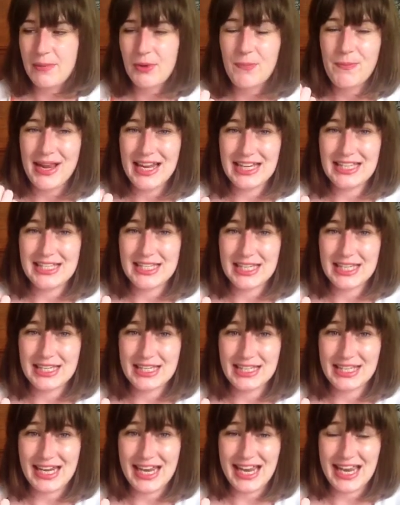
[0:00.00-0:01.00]
But
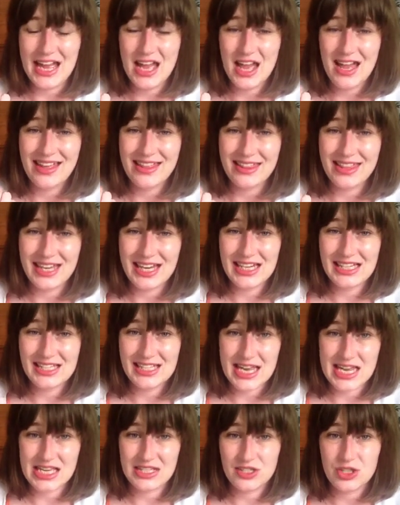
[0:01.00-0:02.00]
basically, this
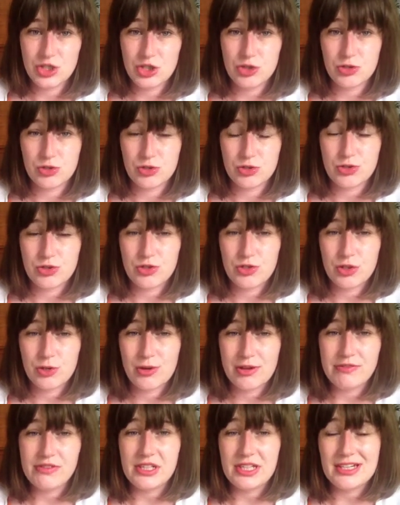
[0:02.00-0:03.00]
is the drugstore
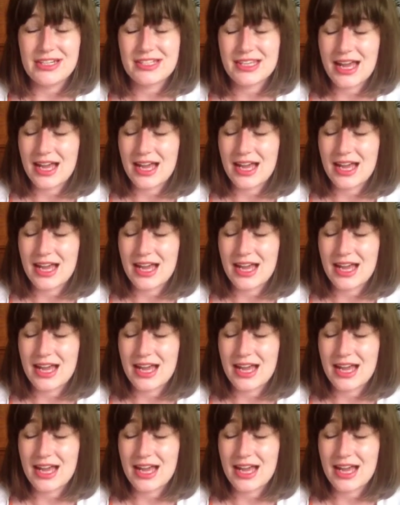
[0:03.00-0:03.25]
equivalent,